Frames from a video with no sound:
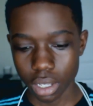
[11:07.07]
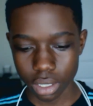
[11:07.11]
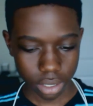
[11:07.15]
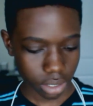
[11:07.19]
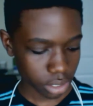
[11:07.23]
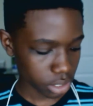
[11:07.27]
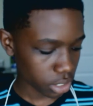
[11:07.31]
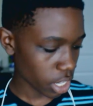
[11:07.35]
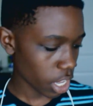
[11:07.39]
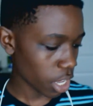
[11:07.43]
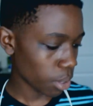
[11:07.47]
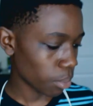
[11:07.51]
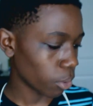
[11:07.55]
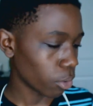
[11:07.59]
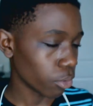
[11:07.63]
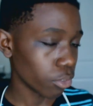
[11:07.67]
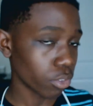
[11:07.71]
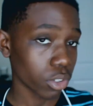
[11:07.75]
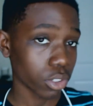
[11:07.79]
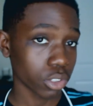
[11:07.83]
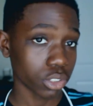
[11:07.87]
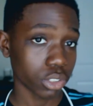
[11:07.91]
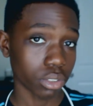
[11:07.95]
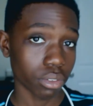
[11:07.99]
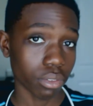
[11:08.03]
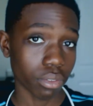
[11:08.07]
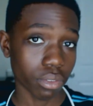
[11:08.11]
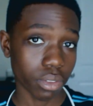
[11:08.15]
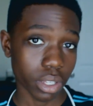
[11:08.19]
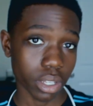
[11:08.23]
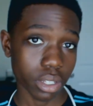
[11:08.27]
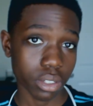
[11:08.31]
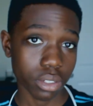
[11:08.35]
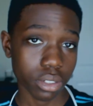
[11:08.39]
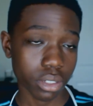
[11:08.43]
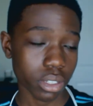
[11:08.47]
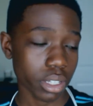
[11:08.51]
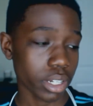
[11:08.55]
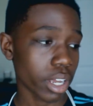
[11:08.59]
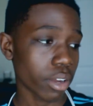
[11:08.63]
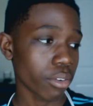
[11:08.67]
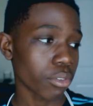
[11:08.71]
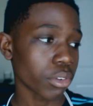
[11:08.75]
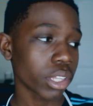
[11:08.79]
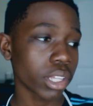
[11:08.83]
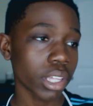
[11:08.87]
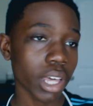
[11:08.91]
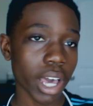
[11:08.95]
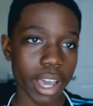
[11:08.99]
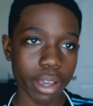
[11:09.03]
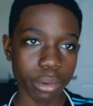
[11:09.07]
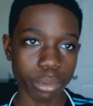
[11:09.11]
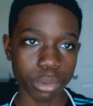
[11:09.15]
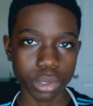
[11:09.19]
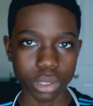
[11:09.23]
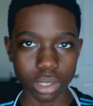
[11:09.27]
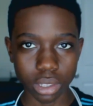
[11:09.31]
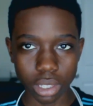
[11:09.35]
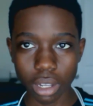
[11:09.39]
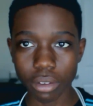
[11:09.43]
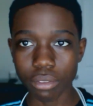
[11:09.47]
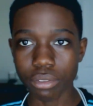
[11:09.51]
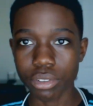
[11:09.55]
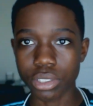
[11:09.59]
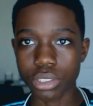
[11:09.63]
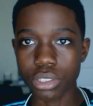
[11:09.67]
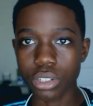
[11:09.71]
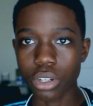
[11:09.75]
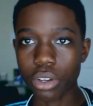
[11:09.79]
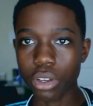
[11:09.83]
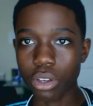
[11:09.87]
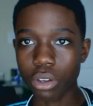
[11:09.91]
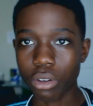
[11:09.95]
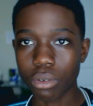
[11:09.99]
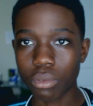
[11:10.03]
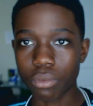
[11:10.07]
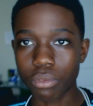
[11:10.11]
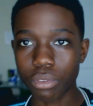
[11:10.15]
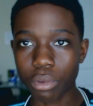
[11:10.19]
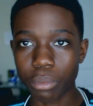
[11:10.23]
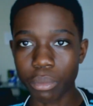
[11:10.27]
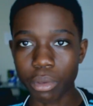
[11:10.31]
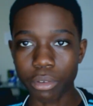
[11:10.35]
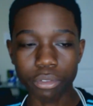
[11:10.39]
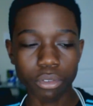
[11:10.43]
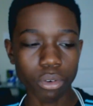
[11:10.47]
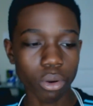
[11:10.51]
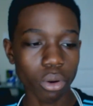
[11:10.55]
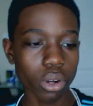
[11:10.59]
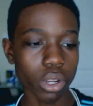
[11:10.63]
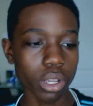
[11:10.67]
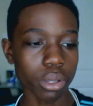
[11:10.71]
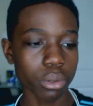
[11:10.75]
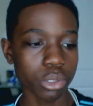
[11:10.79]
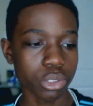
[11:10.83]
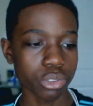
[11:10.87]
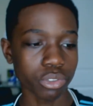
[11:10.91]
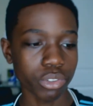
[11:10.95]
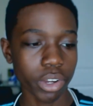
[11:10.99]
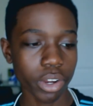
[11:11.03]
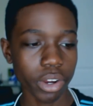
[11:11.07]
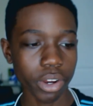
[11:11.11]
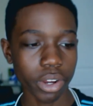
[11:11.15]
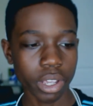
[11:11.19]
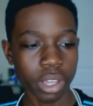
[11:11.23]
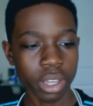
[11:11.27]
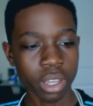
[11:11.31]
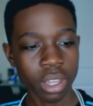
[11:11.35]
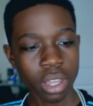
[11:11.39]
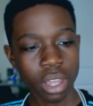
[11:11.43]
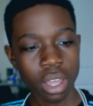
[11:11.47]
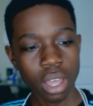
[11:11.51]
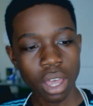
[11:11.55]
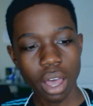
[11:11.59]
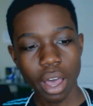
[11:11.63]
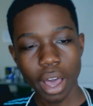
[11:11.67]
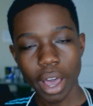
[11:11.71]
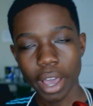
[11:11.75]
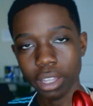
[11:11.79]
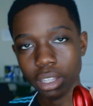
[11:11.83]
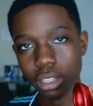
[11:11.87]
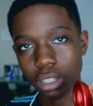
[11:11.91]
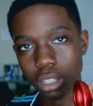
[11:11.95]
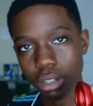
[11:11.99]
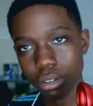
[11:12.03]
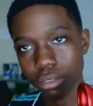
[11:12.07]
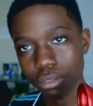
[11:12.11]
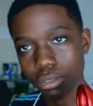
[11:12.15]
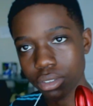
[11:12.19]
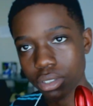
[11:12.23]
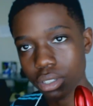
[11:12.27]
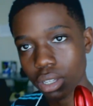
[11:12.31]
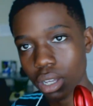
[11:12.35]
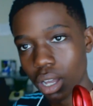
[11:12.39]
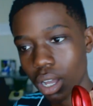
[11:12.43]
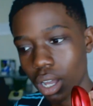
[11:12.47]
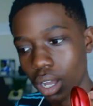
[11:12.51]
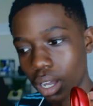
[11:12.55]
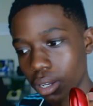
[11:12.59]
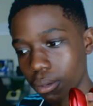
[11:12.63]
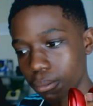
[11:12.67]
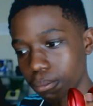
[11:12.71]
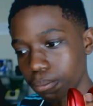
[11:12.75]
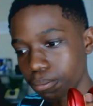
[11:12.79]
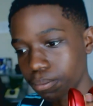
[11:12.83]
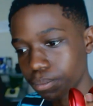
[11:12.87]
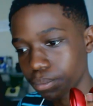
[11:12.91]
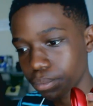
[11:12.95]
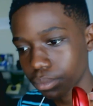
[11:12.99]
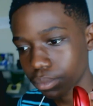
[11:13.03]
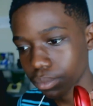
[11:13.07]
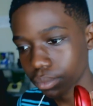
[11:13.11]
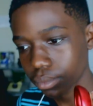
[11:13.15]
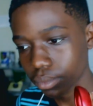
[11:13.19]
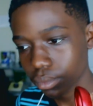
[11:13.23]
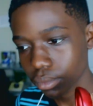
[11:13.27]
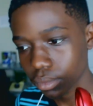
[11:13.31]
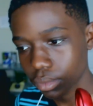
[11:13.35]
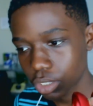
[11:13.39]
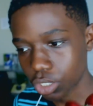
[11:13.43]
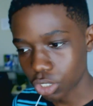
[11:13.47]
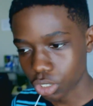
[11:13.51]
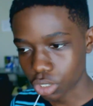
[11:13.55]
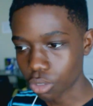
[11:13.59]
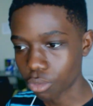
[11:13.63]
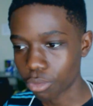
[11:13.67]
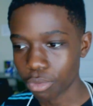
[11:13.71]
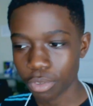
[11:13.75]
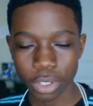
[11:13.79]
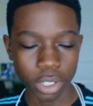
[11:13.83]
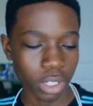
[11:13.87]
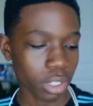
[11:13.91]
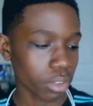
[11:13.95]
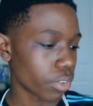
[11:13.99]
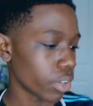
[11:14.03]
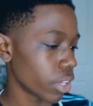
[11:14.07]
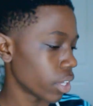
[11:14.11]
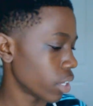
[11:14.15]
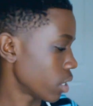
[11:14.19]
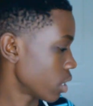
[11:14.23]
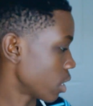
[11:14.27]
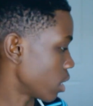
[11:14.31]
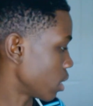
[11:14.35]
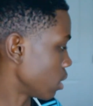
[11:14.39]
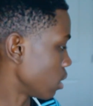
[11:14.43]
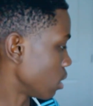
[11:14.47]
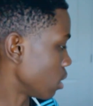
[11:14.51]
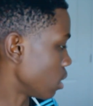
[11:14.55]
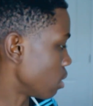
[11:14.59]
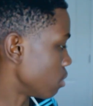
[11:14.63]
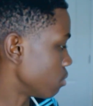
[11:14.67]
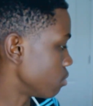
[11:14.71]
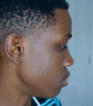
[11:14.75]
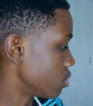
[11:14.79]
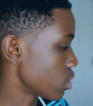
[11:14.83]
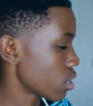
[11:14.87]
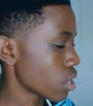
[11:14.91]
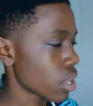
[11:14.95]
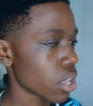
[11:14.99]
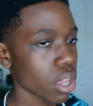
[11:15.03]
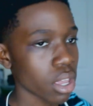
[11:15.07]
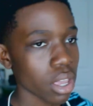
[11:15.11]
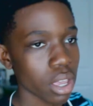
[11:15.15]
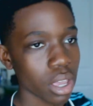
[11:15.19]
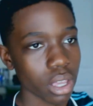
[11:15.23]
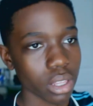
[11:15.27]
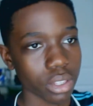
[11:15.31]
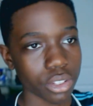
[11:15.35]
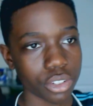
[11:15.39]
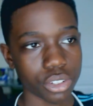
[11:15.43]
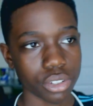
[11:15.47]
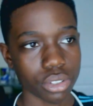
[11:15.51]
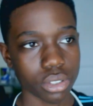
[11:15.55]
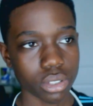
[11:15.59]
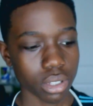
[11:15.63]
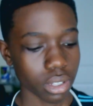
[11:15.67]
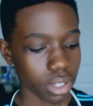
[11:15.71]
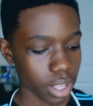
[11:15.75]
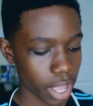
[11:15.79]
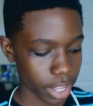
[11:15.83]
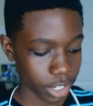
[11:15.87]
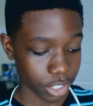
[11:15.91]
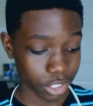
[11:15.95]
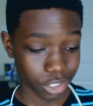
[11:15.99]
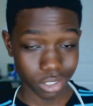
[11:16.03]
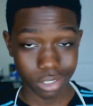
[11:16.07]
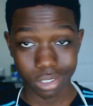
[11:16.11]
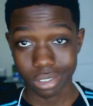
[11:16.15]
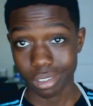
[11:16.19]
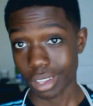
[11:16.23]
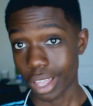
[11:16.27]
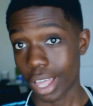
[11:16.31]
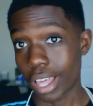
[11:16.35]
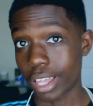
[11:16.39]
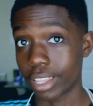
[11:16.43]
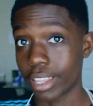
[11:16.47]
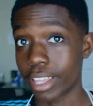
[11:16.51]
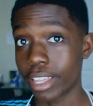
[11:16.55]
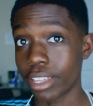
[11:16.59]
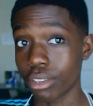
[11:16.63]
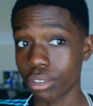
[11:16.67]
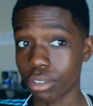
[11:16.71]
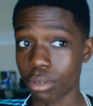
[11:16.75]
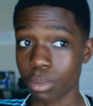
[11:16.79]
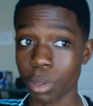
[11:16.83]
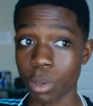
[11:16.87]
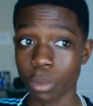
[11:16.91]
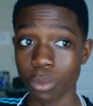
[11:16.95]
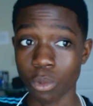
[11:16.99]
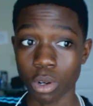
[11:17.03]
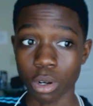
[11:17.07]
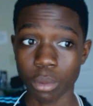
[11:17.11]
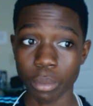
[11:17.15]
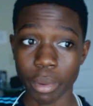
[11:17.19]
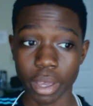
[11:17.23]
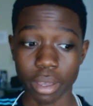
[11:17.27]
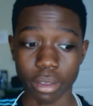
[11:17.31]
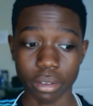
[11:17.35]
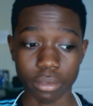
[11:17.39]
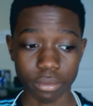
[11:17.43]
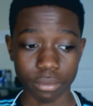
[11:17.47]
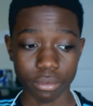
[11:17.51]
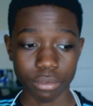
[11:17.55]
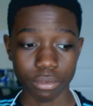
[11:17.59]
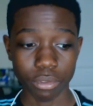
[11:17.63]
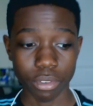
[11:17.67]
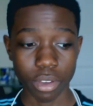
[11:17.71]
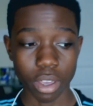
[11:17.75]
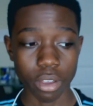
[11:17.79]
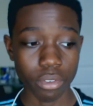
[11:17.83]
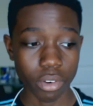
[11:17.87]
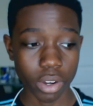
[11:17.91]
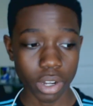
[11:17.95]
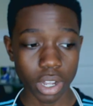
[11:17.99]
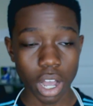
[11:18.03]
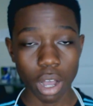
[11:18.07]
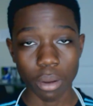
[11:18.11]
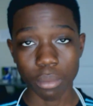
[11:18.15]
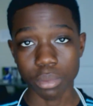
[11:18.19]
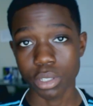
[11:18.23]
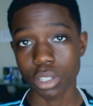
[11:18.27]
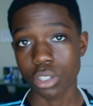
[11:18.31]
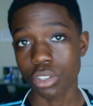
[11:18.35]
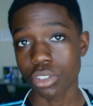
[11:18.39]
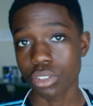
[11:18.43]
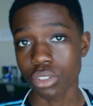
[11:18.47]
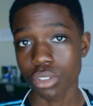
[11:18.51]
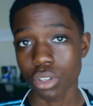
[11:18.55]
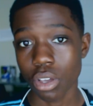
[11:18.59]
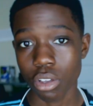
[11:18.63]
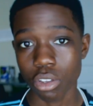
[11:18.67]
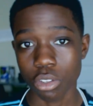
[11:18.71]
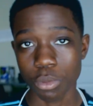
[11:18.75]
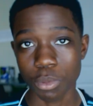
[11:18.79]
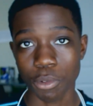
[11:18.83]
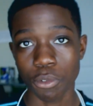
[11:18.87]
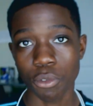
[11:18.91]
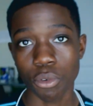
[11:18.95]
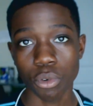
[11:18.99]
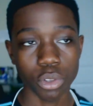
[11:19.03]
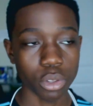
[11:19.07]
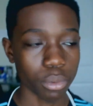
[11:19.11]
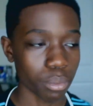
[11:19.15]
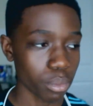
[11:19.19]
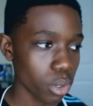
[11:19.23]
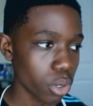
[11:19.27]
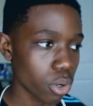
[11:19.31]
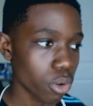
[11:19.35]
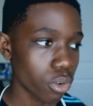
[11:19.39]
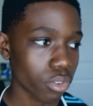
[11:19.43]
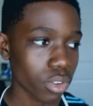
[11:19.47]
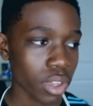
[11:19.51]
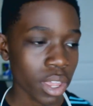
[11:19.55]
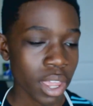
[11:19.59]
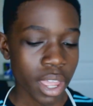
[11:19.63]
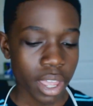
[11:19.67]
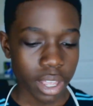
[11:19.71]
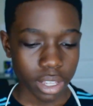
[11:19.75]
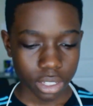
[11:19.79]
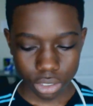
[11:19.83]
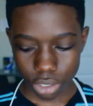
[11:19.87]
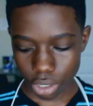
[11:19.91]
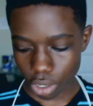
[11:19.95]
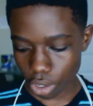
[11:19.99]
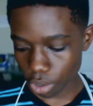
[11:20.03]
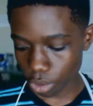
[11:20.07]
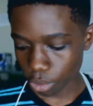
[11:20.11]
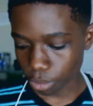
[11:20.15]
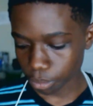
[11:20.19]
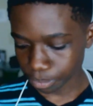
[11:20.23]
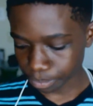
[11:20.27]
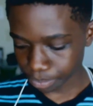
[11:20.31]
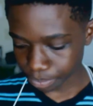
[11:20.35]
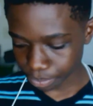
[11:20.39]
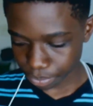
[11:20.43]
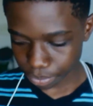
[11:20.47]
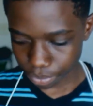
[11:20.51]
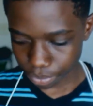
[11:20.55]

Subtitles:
stable version of this. And I love this yo-yo from before. It was I loved just the feel of it, and I loved that used to be one of my favorite competition yo-yos before the move. So